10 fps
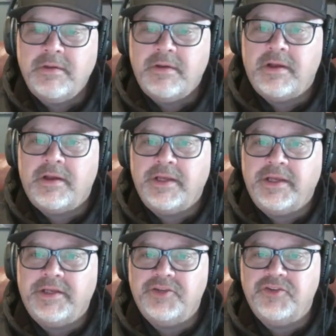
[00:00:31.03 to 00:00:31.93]
In
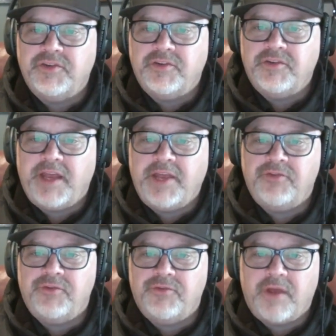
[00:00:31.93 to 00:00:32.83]
addition to
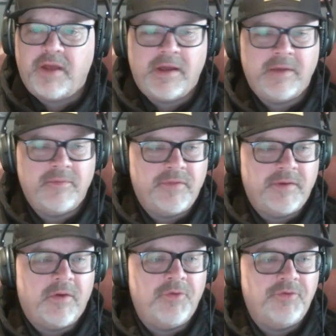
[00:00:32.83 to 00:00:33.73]
tasers,
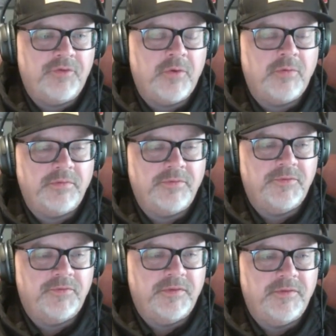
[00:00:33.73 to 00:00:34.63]
they're also,
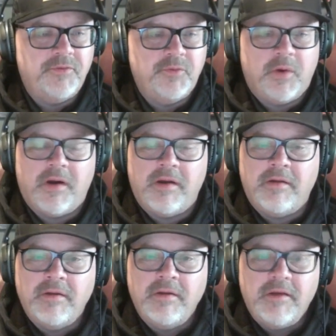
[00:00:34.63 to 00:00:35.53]
if you
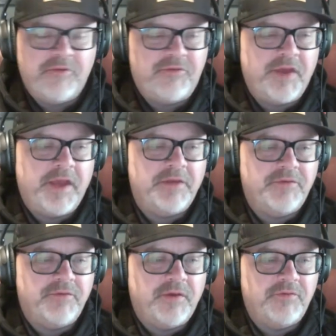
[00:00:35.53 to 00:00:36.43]
are a fan
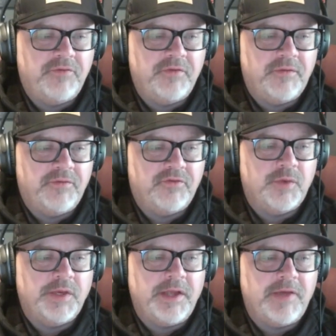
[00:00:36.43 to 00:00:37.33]
of
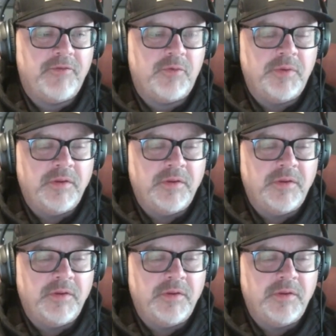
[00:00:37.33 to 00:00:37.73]
street level,